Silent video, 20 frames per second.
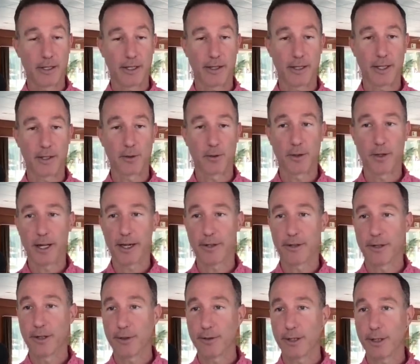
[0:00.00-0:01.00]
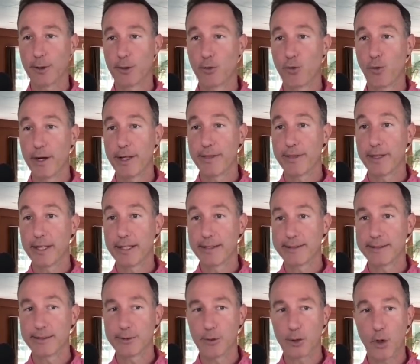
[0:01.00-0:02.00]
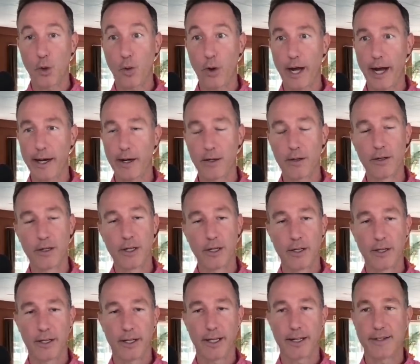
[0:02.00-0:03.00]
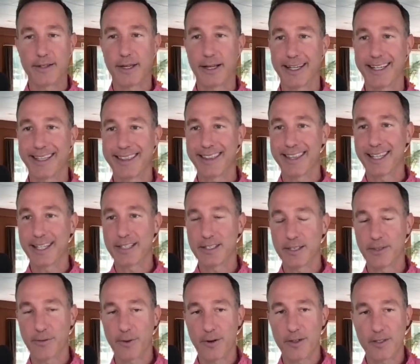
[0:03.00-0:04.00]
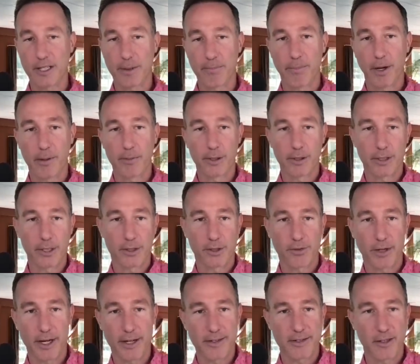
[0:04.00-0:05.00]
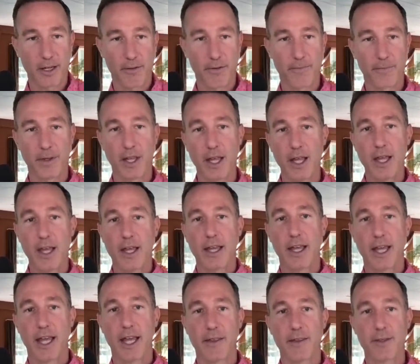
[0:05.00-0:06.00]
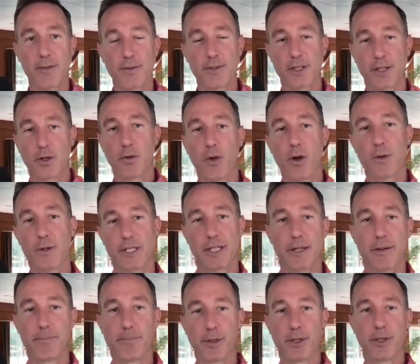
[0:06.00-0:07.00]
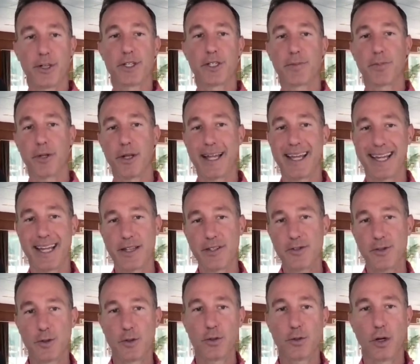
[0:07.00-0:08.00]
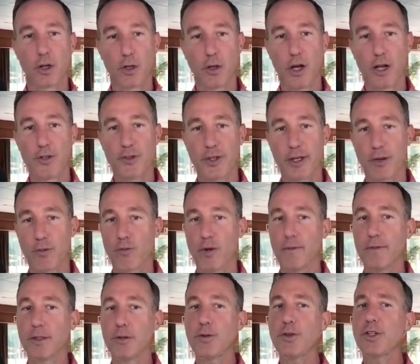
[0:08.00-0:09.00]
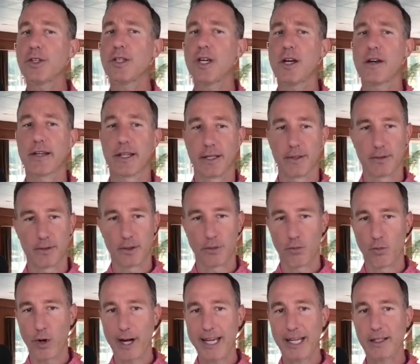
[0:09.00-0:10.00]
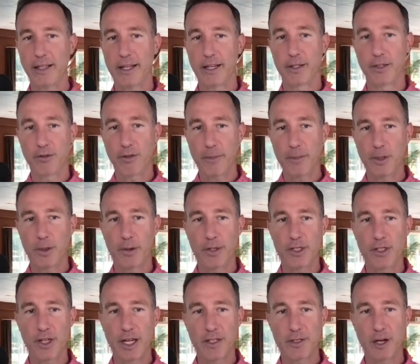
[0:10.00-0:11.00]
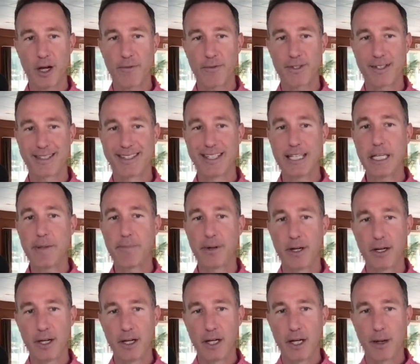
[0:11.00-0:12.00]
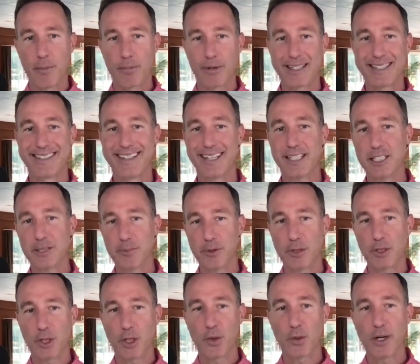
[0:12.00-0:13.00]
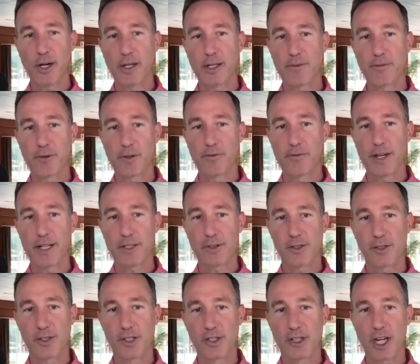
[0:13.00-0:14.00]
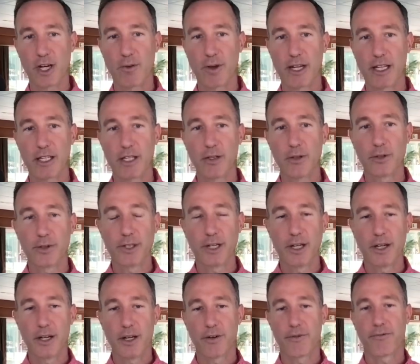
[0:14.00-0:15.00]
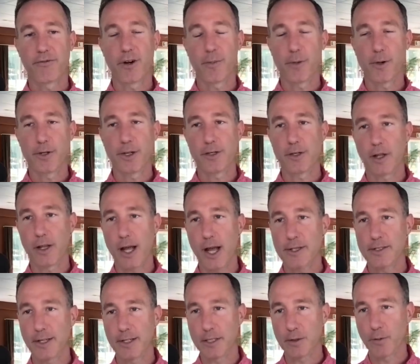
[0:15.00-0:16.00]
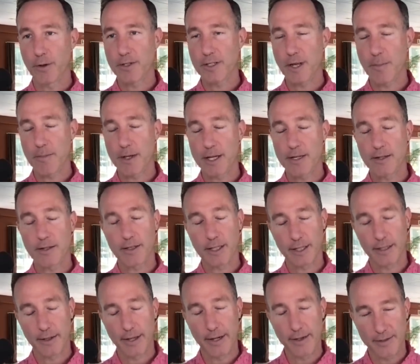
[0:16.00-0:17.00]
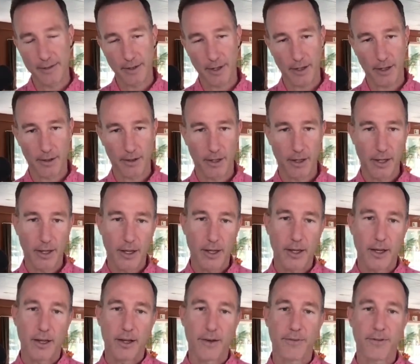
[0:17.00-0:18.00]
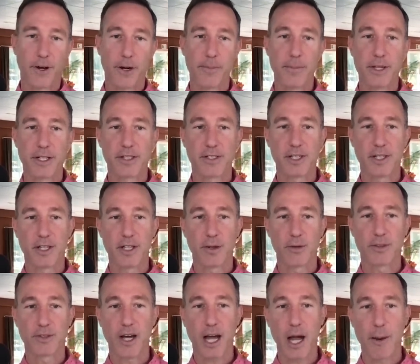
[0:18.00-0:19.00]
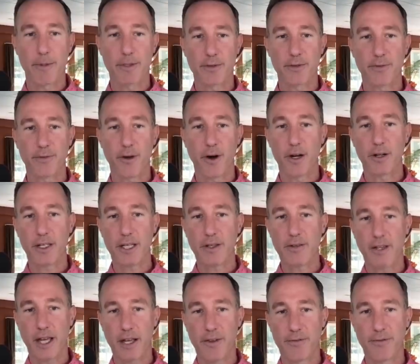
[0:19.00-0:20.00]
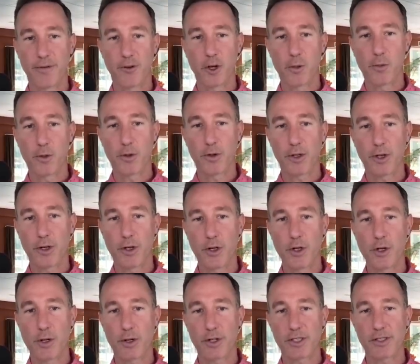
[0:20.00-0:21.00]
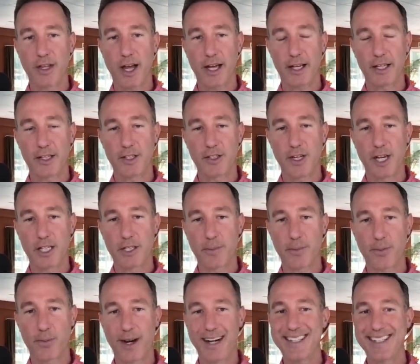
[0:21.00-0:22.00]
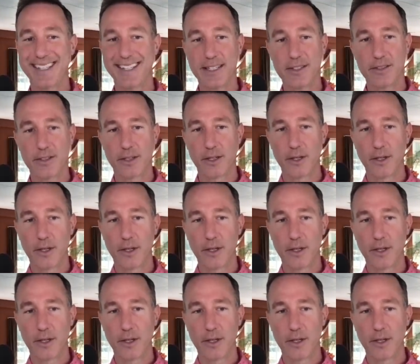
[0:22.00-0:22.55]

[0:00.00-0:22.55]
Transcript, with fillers: And they do a lot of a lot of great things to acquire and uh, get things as far as like publicly traded stuff. And this was a quote, Bullish plans to launch a revolutionary regulated crypto exchange that offers deep, predictable liquidity for investors to generate yield from their digital assets. What does that mean? I'll get to that in a second. Far Peak C E O Thomas Farley, a former New York Stock Exchange president,